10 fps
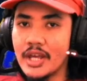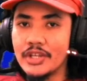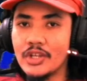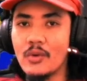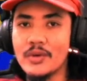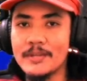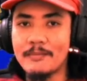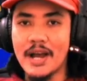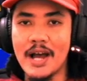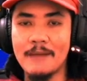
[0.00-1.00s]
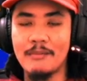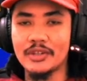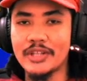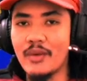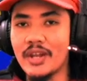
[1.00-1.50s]
Yo, what's up mga
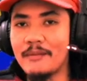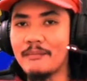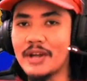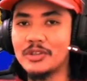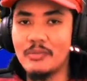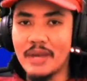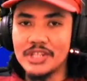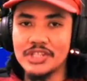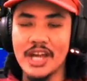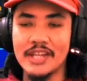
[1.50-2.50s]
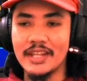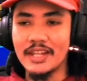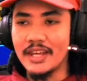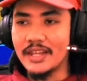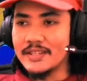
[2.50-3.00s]
kabote? Welcome back to my channel.
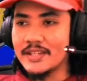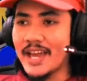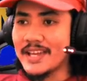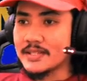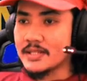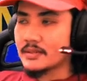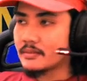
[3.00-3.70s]
And guys,